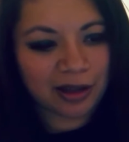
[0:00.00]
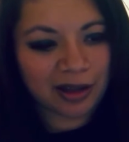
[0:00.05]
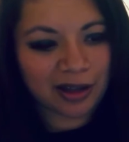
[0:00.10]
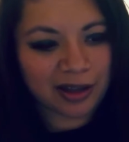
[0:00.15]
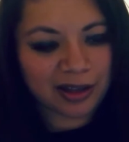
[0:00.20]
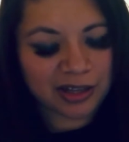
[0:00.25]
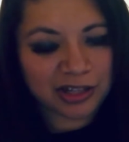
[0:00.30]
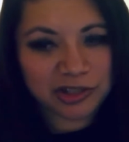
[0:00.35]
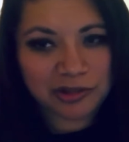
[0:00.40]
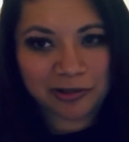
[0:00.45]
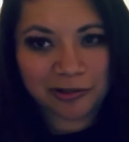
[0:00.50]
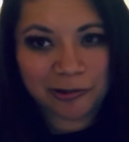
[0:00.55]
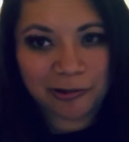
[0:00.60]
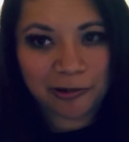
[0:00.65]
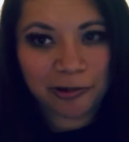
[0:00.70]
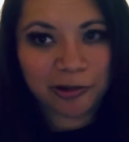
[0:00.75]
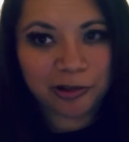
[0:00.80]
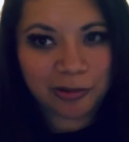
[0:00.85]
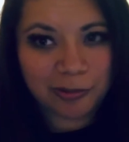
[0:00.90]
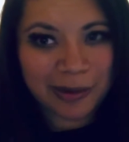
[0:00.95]

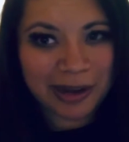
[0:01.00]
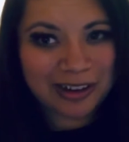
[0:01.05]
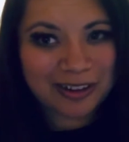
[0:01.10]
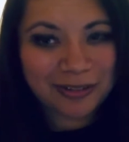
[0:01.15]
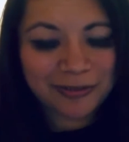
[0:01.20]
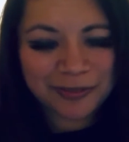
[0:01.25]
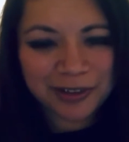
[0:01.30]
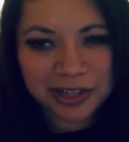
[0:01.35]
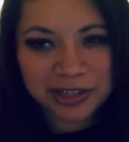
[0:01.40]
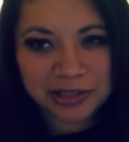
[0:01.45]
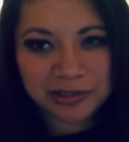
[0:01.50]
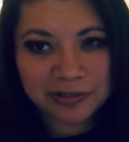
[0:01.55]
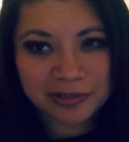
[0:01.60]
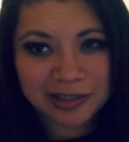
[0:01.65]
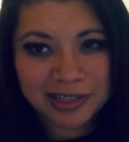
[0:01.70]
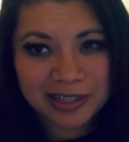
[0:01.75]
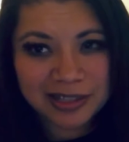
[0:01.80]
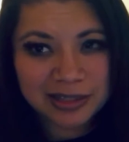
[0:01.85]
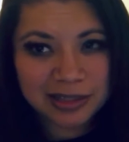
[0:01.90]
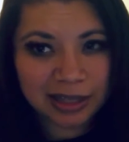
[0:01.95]
intraoral myofascial
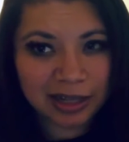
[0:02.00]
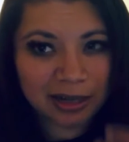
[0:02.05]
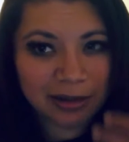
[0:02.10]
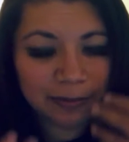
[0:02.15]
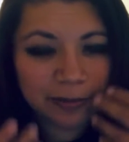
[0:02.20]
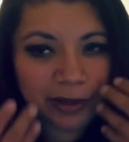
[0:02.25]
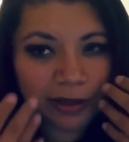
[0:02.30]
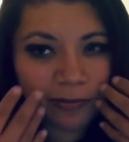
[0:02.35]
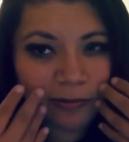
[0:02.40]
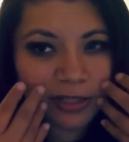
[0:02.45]
release therapy,